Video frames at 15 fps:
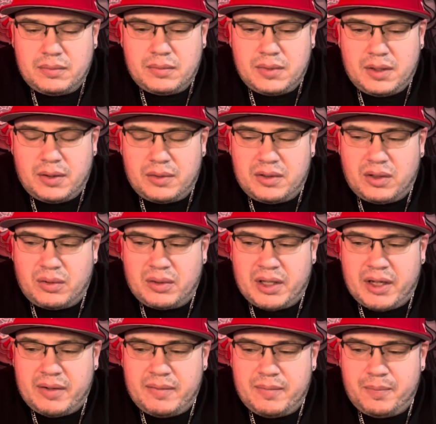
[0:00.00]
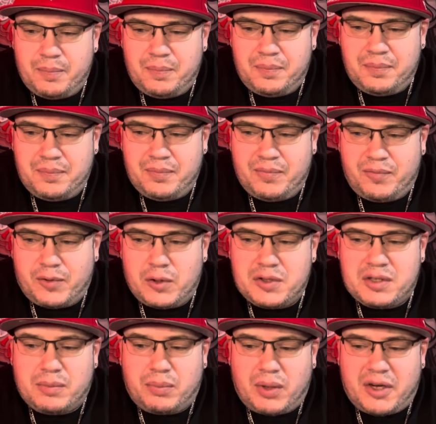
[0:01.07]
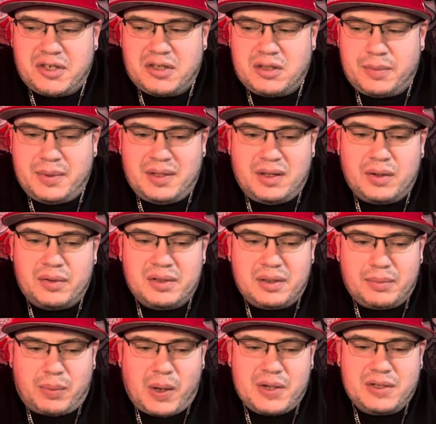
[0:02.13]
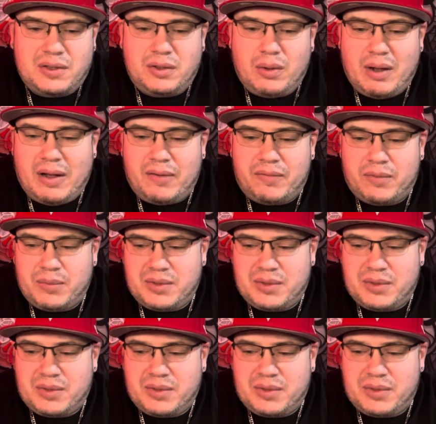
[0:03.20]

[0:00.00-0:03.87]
You know, don't let first impressions be the only impression you have from